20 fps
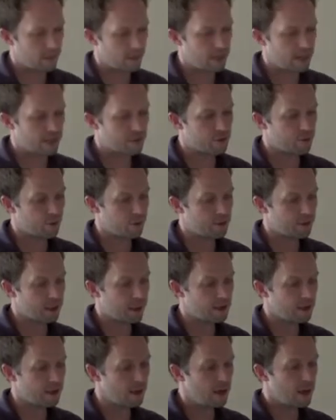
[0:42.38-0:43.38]
Next rule
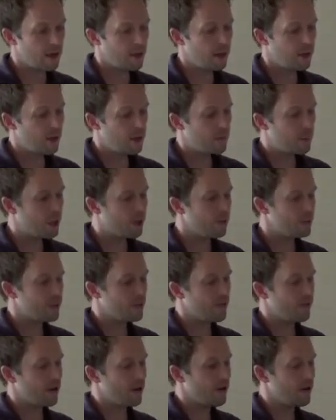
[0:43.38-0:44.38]
says P was
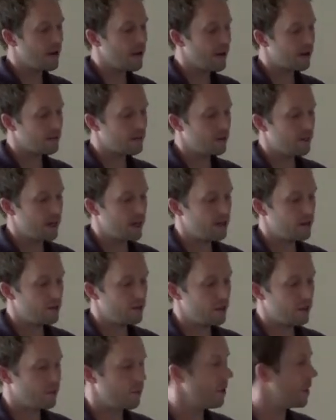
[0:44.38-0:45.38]
the very next
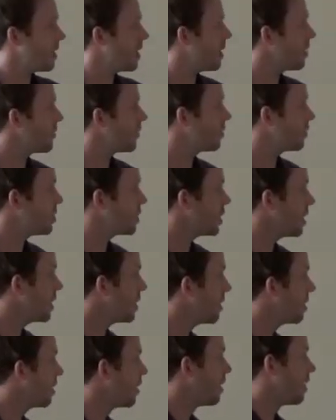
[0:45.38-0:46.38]
manuscript written after
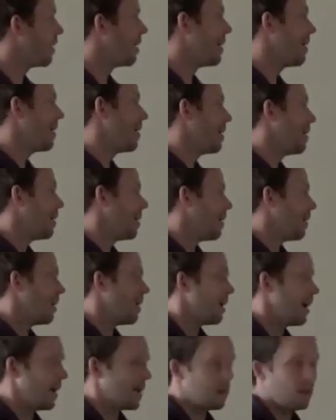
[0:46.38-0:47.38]
G.
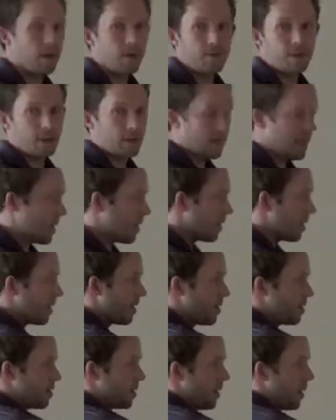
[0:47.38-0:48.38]
I'd love to link
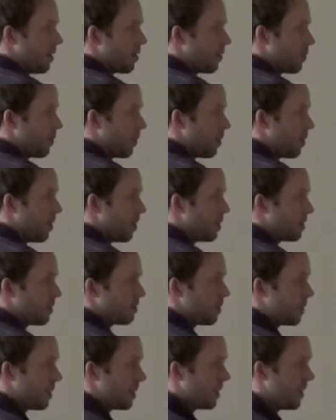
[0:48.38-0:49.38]
that together with
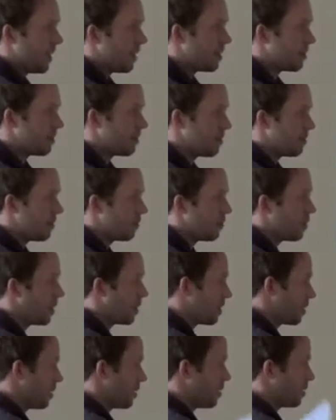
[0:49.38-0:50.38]
this, but I can't
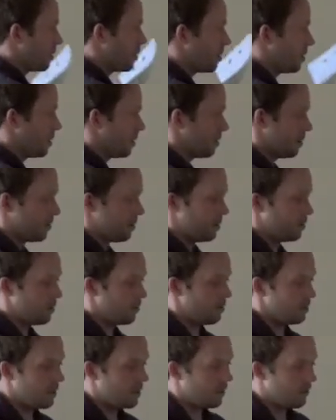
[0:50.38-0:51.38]
because it's
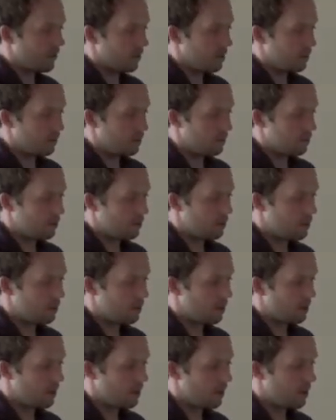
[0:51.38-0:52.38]
2 different
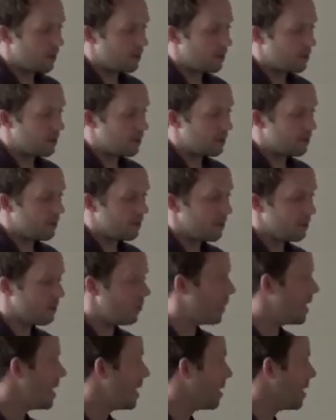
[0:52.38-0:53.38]
variables. So it's
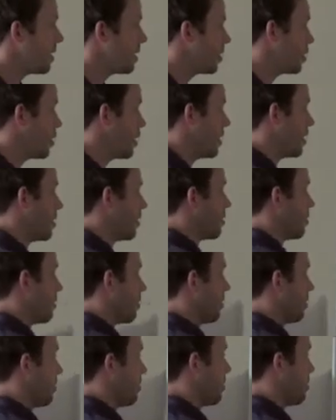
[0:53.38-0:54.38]
P and G.
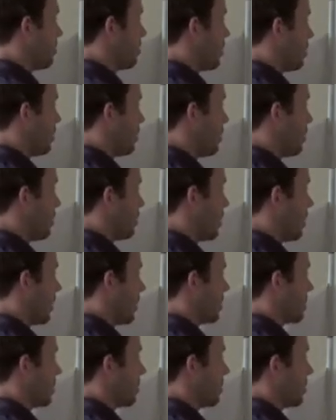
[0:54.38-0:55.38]
I
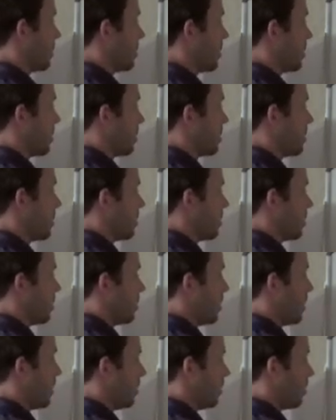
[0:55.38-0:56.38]
guess it's like this,
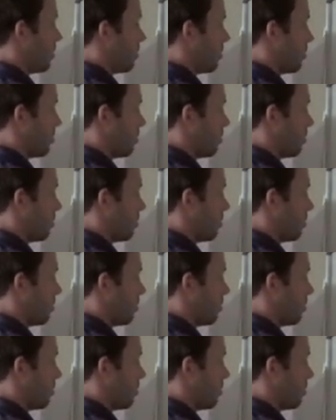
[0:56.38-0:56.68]
GP.